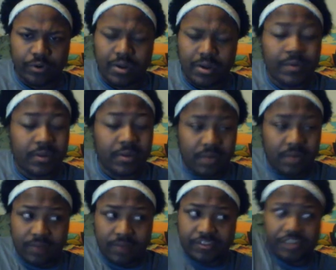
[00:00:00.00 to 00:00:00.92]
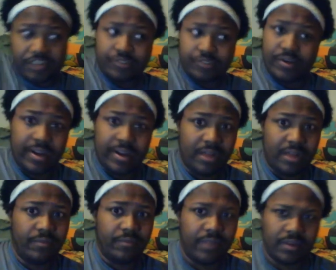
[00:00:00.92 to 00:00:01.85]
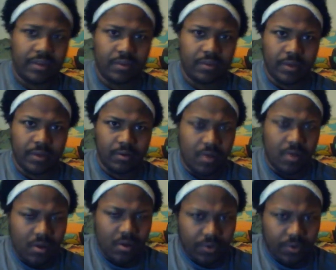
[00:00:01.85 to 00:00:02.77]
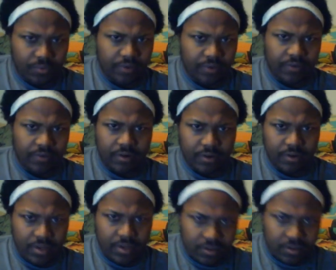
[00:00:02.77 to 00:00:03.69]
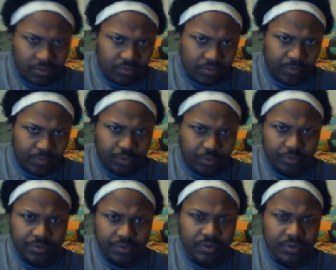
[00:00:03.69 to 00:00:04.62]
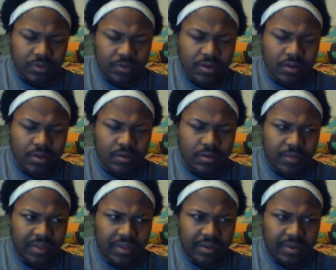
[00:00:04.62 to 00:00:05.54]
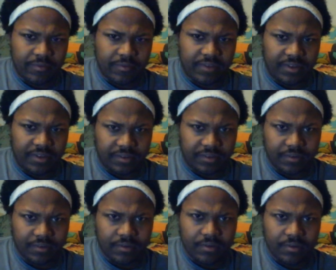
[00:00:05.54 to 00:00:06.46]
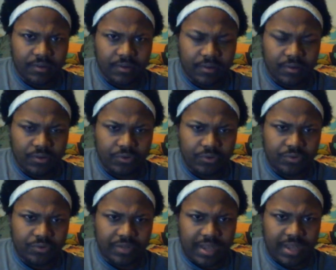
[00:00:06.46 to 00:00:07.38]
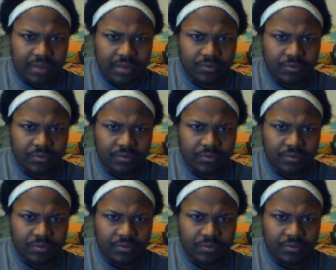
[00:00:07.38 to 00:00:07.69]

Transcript: I'm in conversation right now via email with one of our local mutuals by the name of Kita, whose account